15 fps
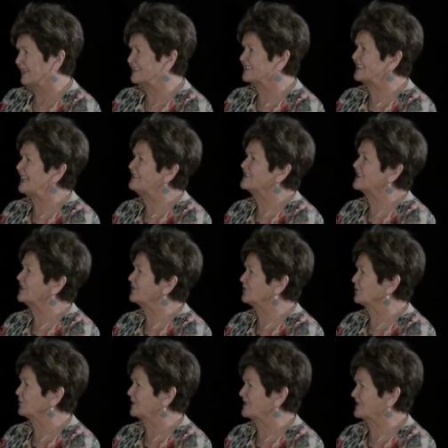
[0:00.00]
It sounds
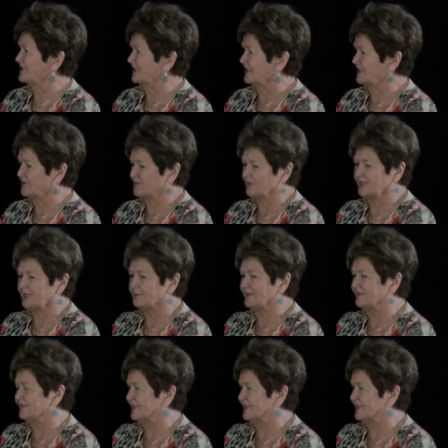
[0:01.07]
altruistic because we're going to be